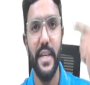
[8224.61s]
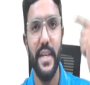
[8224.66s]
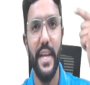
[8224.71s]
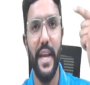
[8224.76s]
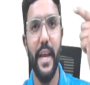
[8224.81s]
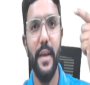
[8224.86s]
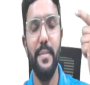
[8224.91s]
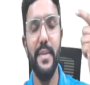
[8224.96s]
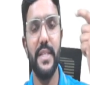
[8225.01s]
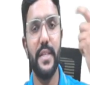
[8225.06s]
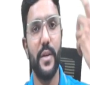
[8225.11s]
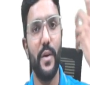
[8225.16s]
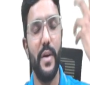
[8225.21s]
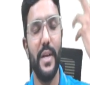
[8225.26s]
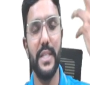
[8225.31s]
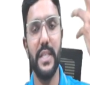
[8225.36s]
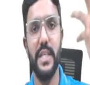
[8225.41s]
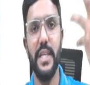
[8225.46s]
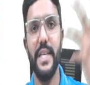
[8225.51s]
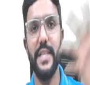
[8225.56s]
A means
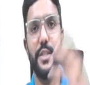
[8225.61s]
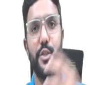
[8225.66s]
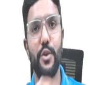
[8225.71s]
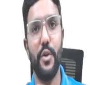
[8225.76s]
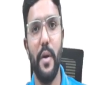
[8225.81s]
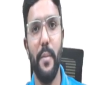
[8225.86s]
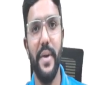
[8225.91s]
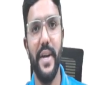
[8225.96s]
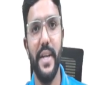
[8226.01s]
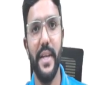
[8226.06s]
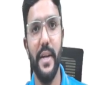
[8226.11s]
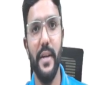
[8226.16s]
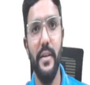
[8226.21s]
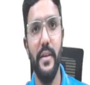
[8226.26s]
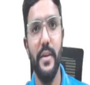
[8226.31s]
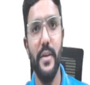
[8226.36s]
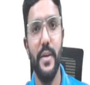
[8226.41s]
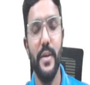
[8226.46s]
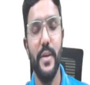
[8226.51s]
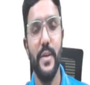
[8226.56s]
costliest raw material.
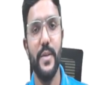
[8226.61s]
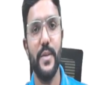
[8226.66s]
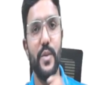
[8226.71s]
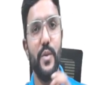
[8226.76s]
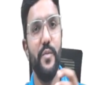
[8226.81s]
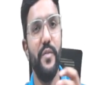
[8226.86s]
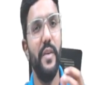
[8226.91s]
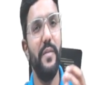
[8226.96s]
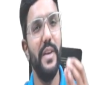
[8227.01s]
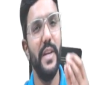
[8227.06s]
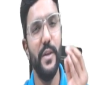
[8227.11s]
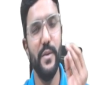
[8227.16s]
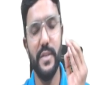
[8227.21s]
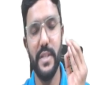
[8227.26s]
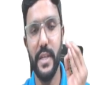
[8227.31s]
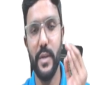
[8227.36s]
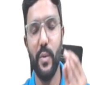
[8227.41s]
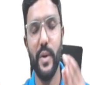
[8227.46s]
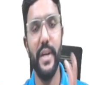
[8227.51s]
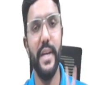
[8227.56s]
So we will use
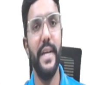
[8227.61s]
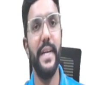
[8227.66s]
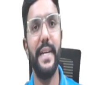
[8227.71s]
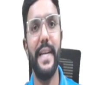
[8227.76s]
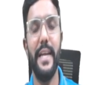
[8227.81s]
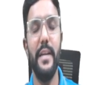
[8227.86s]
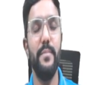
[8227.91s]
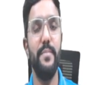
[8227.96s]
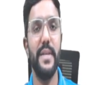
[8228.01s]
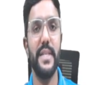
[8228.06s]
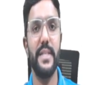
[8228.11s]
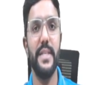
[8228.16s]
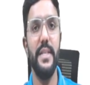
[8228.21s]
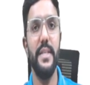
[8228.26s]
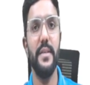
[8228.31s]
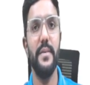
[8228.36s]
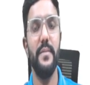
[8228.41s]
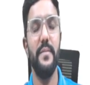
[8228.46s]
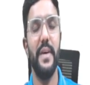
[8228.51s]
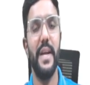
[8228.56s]
it only 10%.
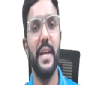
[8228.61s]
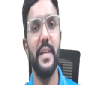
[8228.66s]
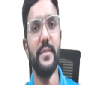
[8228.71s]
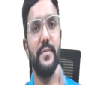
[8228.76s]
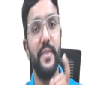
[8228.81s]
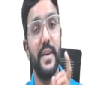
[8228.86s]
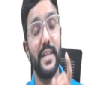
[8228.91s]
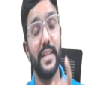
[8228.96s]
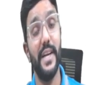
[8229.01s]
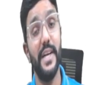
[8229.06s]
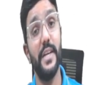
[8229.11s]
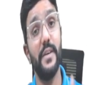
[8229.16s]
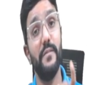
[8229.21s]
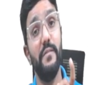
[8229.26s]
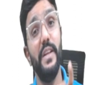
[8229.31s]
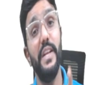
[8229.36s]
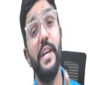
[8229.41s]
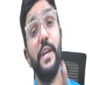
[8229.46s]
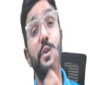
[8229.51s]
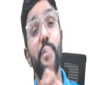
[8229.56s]
Whereas for that,
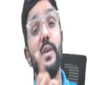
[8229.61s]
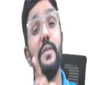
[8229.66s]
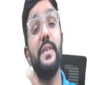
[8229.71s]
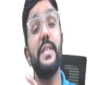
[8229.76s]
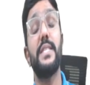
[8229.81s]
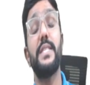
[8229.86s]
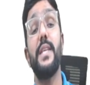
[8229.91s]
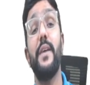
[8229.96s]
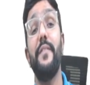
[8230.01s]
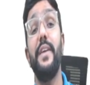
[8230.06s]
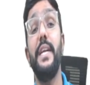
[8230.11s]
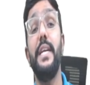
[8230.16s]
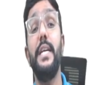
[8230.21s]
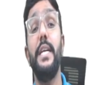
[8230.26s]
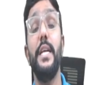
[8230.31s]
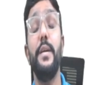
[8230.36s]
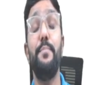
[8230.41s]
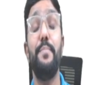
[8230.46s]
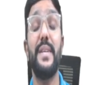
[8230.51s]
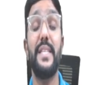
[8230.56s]
we need to invest
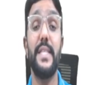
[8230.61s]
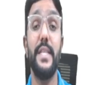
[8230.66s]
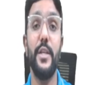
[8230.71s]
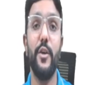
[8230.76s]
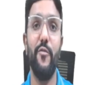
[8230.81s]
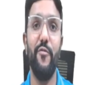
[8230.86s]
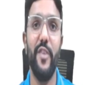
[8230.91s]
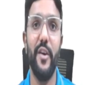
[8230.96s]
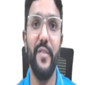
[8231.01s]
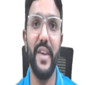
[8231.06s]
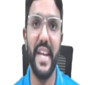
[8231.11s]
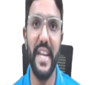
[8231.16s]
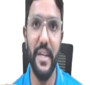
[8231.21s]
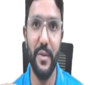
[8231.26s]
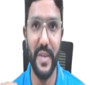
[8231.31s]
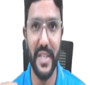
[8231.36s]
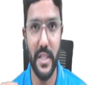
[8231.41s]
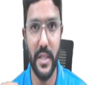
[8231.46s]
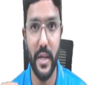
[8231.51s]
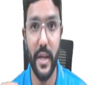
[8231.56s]
70% of our
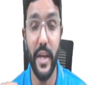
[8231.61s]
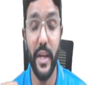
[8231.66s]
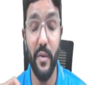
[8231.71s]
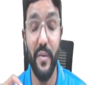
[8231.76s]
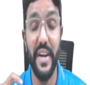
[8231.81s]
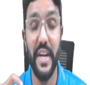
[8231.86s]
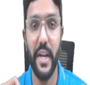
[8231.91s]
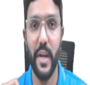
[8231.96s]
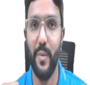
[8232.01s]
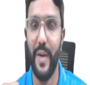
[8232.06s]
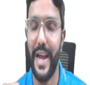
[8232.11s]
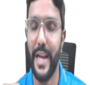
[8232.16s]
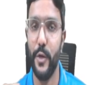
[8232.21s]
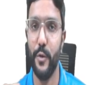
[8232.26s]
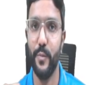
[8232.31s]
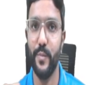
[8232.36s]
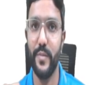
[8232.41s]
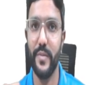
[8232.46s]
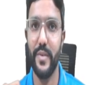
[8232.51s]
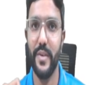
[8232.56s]
inventory value.